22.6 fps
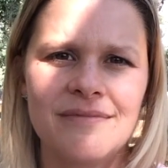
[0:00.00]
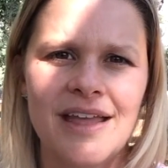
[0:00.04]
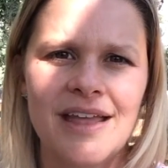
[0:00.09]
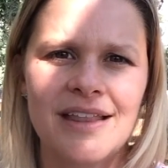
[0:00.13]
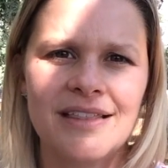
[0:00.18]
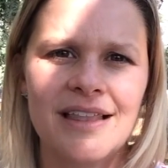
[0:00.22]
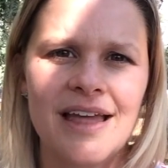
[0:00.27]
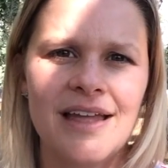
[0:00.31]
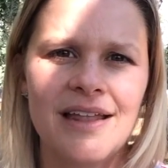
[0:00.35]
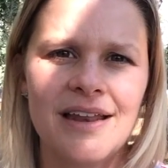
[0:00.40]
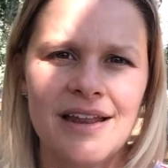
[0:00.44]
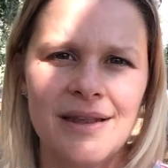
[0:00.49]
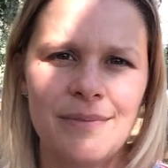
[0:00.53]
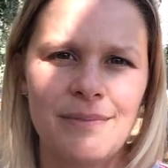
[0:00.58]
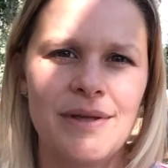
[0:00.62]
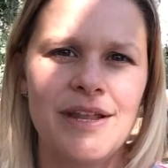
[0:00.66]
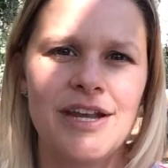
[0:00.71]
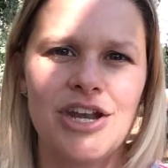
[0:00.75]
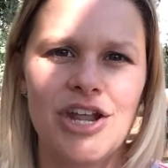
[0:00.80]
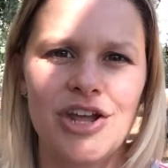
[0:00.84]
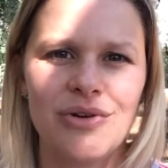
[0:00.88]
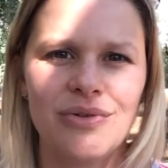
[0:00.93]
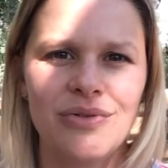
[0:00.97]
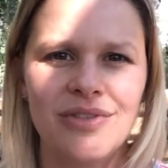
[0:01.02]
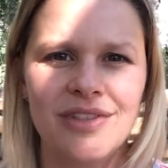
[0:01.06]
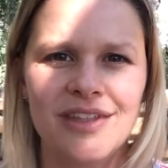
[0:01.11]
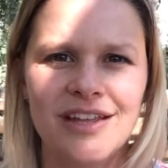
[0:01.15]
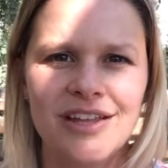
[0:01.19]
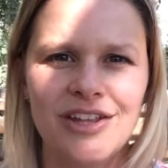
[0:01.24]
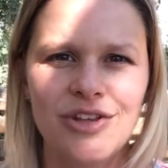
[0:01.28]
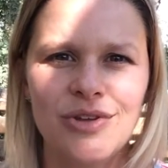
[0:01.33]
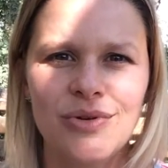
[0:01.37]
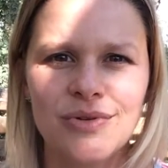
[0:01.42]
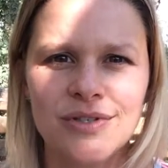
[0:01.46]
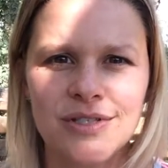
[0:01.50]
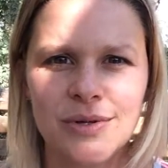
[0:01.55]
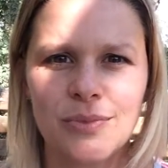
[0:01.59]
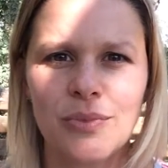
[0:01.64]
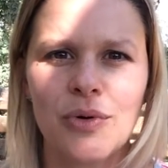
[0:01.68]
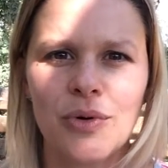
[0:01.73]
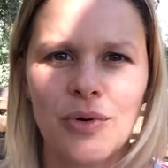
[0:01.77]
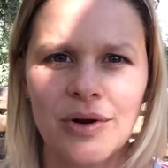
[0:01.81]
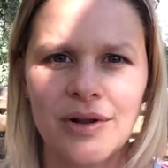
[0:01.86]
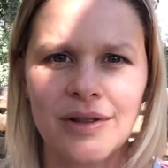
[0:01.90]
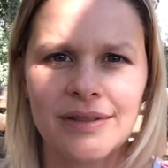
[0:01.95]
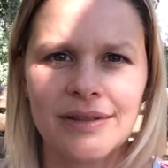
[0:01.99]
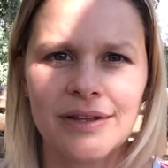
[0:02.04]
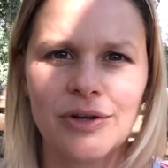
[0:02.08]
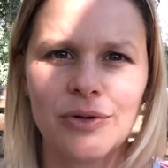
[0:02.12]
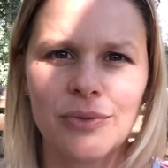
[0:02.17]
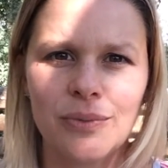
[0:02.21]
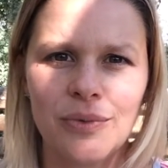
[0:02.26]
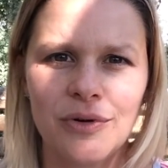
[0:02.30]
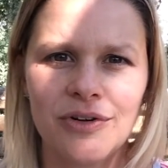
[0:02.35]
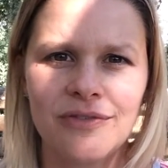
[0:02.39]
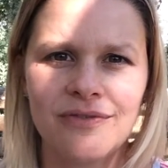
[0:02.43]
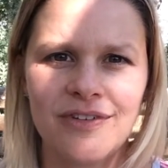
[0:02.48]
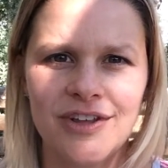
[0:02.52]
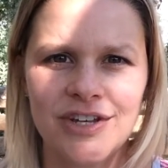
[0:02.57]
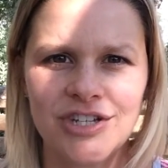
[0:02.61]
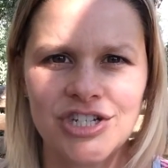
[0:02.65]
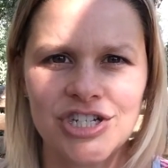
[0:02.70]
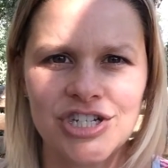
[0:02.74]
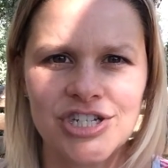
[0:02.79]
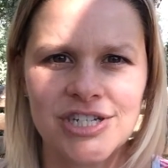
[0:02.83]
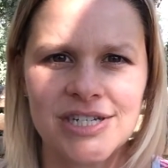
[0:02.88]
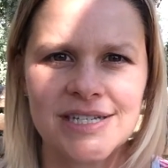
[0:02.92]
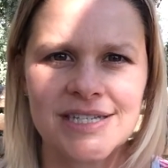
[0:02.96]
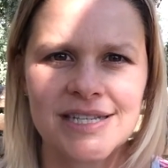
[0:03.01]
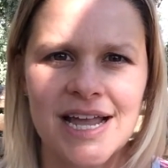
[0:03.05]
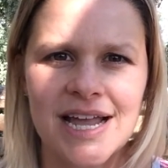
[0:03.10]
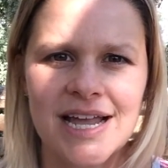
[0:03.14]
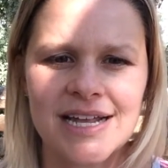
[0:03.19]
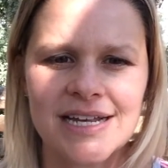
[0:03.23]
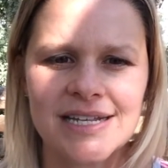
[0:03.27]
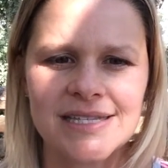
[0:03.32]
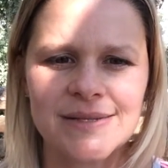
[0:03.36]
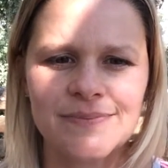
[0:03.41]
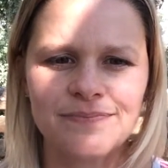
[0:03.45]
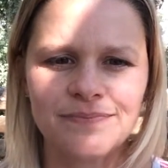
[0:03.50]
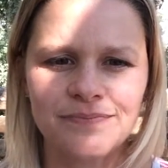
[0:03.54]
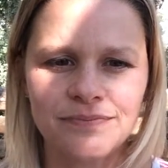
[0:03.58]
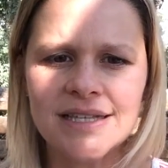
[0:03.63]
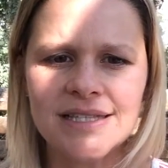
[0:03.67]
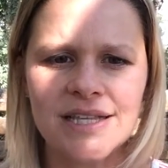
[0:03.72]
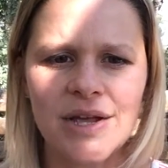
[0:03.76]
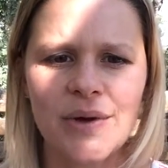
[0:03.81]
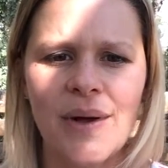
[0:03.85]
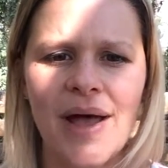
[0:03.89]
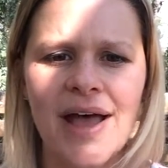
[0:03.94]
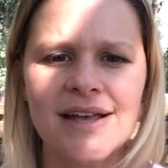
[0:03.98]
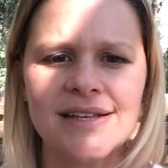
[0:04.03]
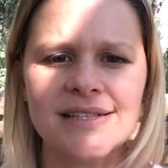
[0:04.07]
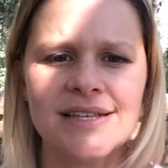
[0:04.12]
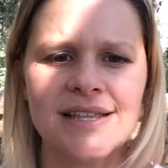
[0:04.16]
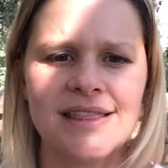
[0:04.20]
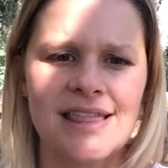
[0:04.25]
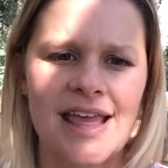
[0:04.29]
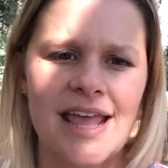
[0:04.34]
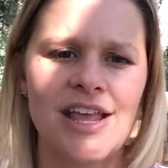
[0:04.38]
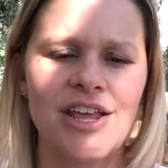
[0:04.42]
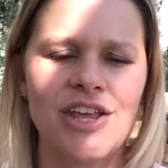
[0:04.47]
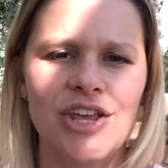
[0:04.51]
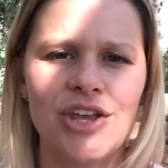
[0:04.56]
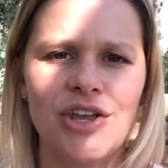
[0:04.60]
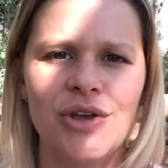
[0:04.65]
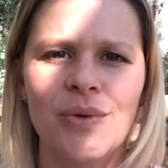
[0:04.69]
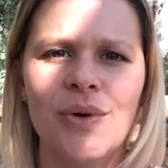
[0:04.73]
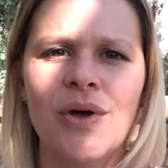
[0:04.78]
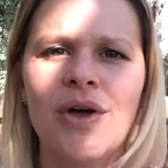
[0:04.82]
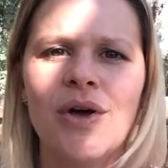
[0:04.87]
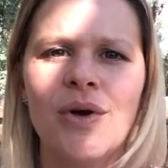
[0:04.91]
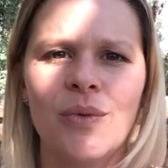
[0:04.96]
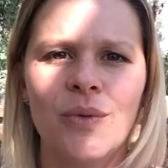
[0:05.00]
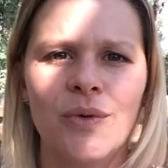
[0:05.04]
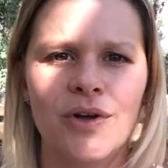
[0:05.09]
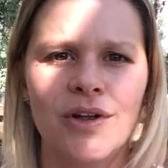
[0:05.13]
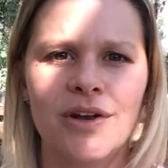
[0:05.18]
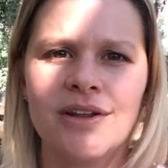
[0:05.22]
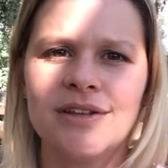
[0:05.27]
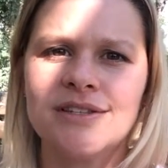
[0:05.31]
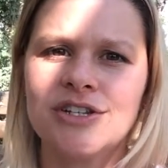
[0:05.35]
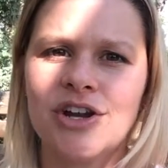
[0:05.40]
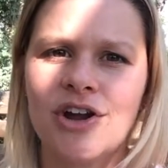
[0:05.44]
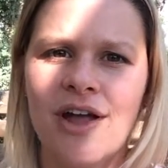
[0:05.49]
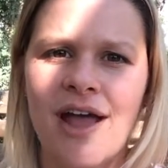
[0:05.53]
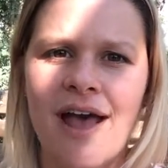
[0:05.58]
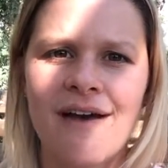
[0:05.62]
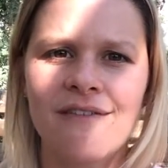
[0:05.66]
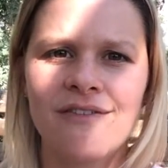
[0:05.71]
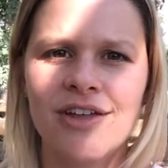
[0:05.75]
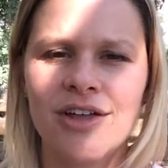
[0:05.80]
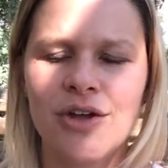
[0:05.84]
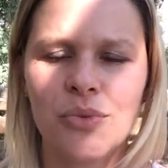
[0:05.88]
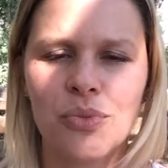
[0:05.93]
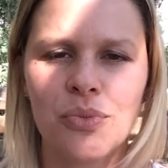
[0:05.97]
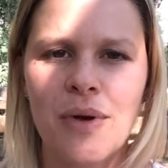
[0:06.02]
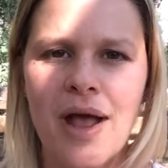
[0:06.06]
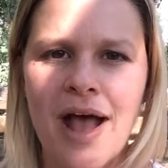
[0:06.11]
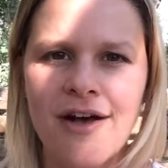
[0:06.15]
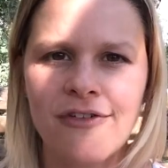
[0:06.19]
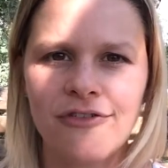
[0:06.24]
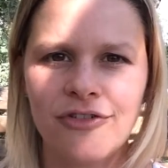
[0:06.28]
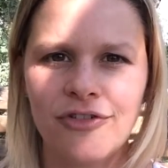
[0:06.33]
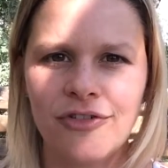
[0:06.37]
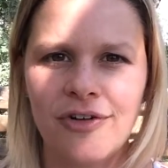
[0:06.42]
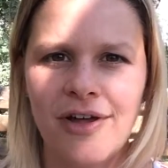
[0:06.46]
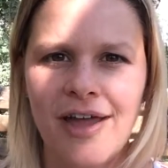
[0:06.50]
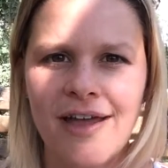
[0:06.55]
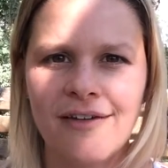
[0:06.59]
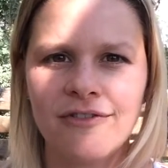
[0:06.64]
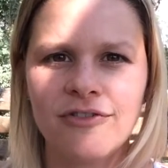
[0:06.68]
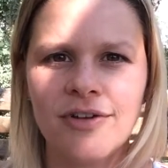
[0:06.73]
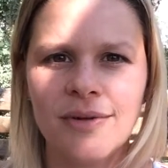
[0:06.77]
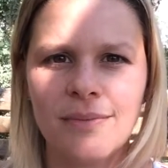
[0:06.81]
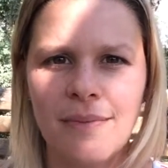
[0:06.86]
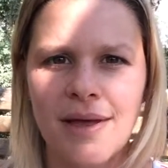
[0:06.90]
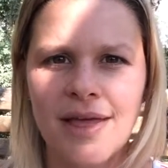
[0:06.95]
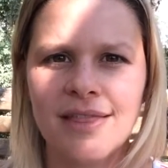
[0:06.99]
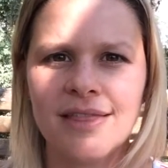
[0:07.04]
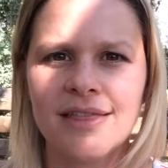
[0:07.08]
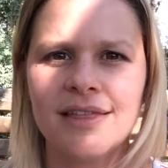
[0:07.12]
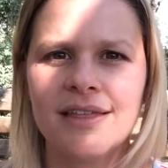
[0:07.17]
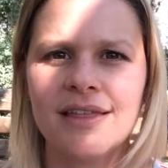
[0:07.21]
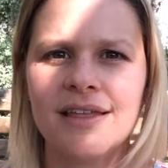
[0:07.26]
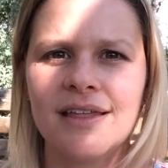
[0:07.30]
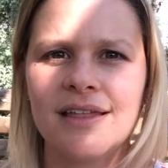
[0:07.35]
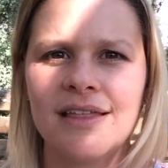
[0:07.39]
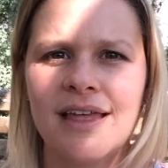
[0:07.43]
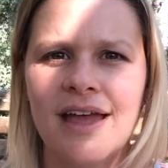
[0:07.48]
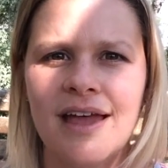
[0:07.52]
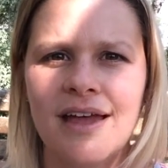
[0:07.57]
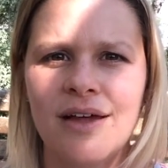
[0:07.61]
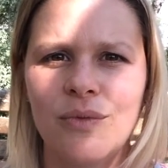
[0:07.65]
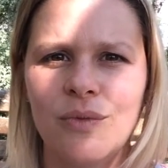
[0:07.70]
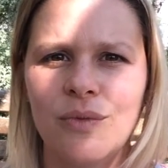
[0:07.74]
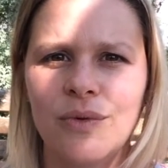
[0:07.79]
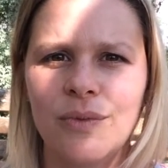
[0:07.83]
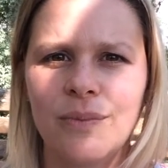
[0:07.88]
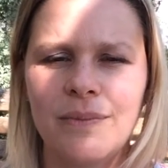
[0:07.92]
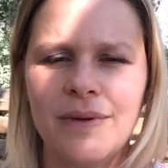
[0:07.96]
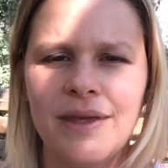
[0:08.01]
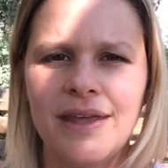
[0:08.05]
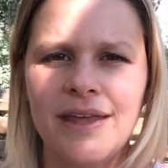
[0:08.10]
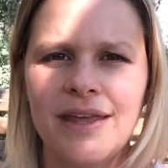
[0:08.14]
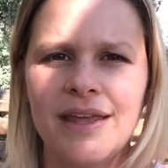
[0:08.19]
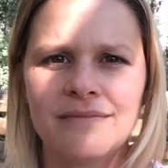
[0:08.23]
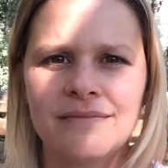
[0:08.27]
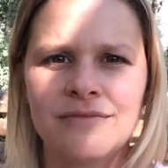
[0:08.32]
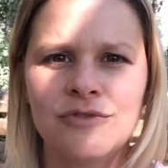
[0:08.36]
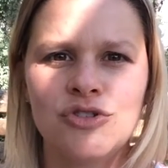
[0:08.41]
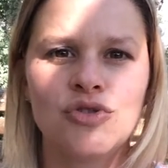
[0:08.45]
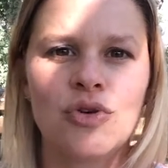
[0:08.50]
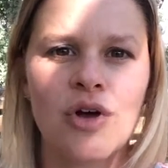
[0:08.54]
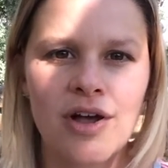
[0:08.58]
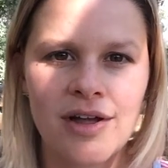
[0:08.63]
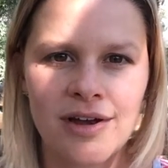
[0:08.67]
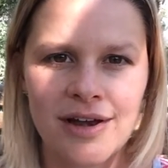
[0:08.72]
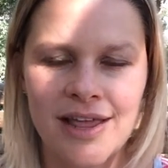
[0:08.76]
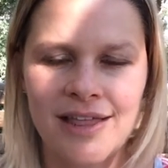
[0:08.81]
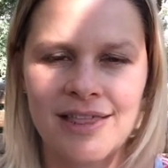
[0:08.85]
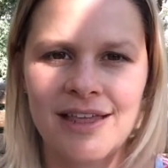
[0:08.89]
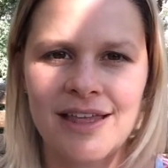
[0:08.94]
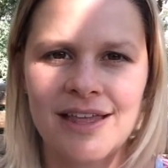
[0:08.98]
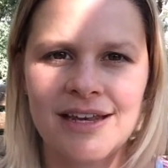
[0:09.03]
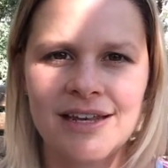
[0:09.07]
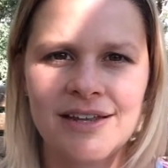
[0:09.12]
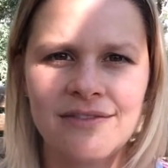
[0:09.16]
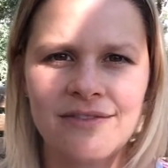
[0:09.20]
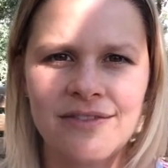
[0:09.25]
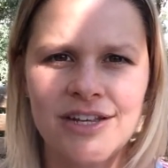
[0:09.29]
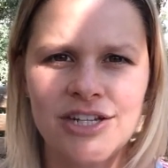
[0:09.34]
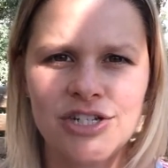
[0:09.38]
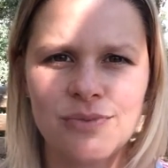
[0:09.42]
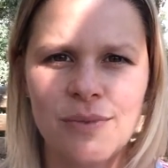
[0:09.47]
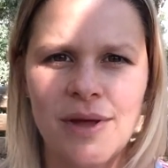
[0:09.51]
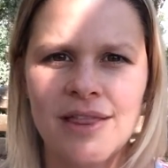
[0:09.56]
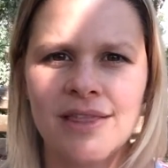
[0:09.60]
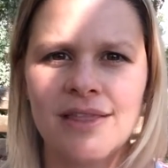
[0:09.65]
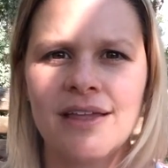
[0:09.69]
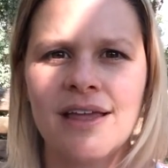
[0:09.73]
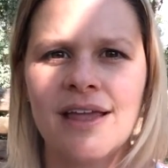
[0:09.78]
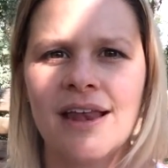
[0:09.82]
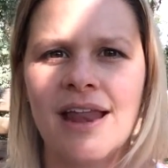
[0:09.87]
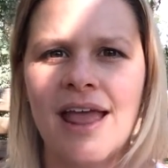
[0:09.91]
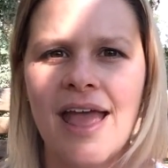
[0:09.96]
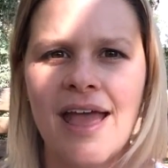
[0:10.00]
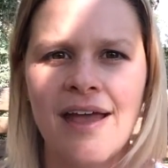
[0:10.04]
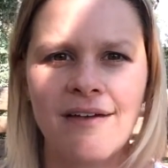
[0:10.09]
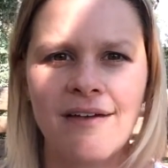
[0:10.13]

and let it be known that you support Little Bird Vintage Designs. So, as a thank you, we're going to start having a raffle every month that will be drawn at the end of each month. And